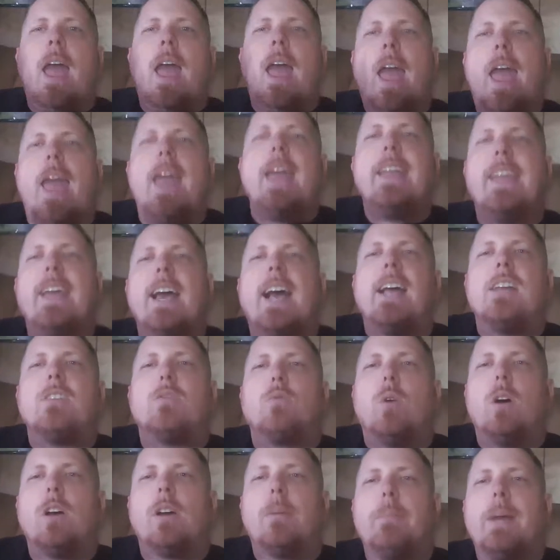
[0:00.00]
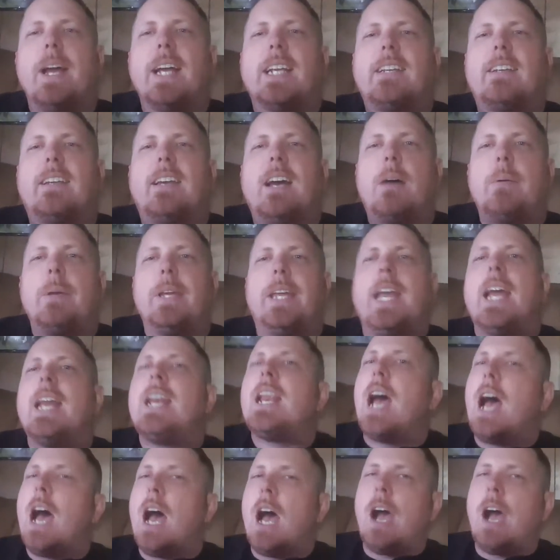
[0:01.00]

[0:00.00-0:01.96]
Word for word: Hey guys, welcome back to Comicgeddon.